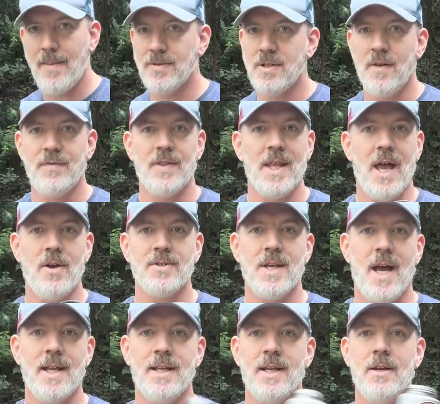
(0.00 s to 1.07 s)
stuff to the
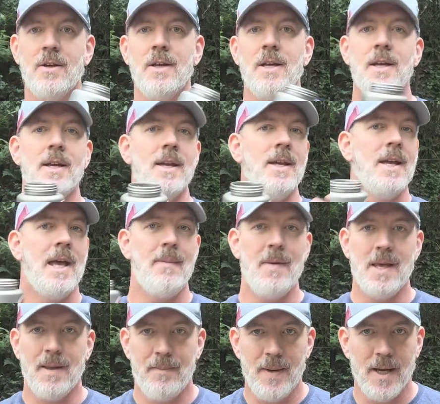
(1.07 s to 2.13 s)
outside here and make
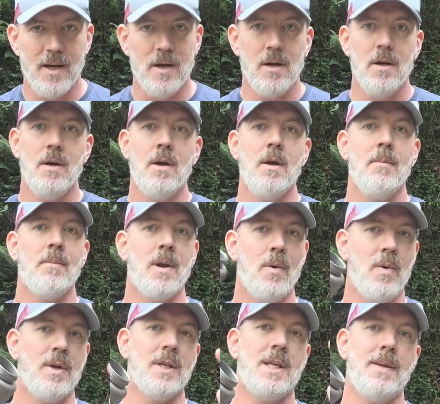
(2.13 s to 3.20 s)
it bigger, but I
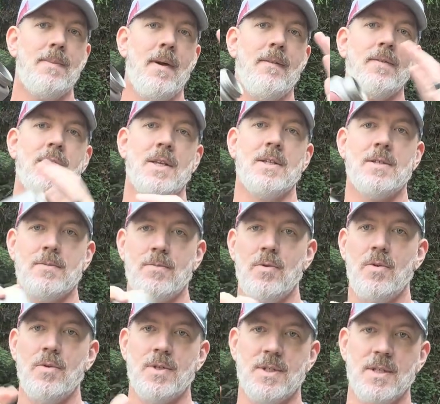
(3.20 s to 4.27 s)
wanted to keep everything
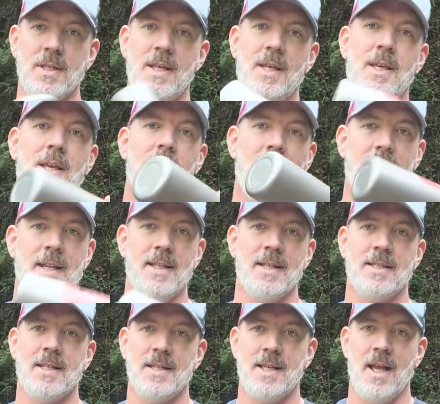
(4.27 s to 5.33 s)
smooth, sleek, and in this
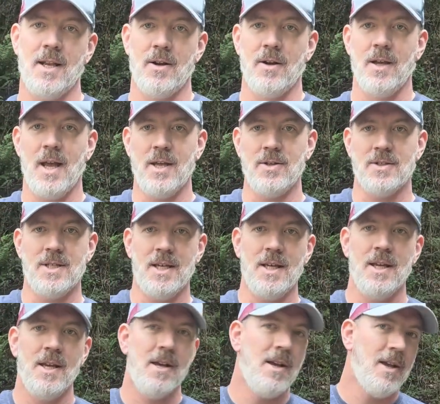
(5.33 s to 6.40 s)
container. And you see,
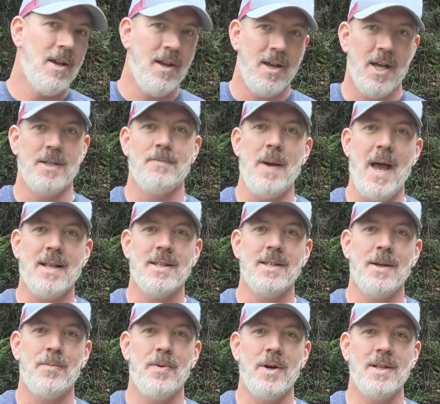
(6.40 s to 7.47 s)
it's packed in there
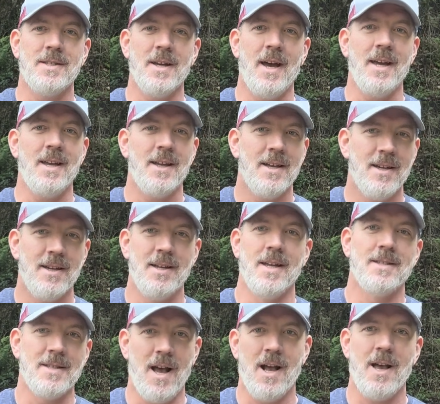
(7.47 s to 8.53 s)
pretty tight.
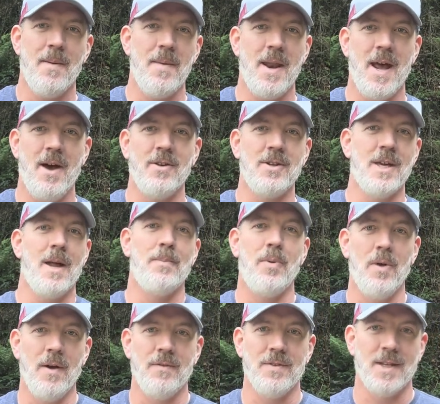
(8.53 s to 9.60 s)
It's not coming out. You got to
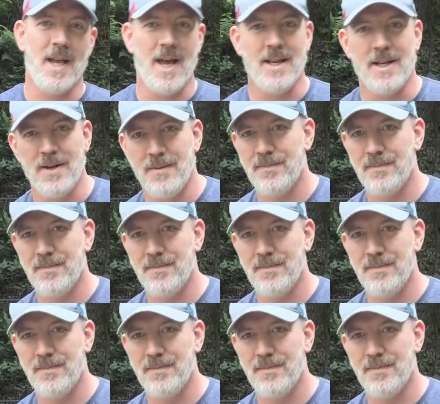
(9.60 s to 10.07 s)
pull everything out of here.